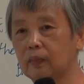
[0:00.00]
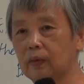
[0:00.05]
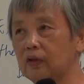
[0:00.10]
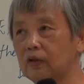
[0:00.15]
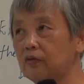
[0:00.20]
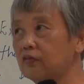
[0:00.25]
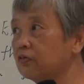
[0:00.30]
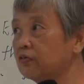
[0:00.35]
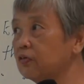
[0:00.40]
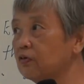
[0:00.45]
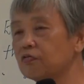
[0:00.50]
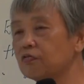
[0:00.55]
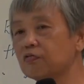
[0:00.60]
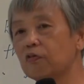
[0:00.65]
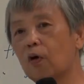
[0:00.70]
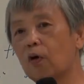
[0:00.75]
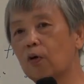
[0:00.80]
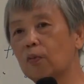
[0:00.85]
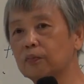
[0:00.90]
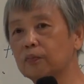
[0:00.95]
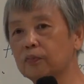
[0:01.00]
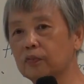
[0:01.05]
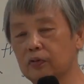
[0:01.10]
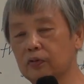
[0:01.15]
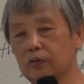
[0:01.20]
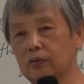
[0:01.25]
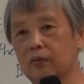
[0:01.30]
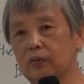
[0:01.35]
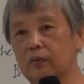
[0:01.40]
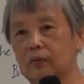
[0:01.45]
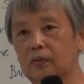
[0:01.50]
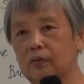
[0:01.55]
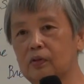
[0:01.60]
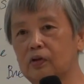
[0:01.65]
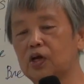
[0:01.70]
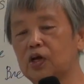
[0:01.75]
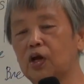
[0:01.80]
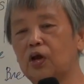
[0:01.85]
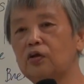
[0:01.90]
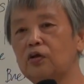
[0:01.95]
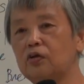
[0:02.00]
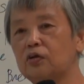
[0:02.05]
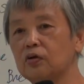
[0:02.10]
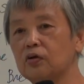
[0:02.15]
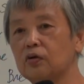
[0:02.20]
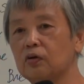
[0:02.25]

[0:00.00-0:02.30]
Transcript: It's deformed, changing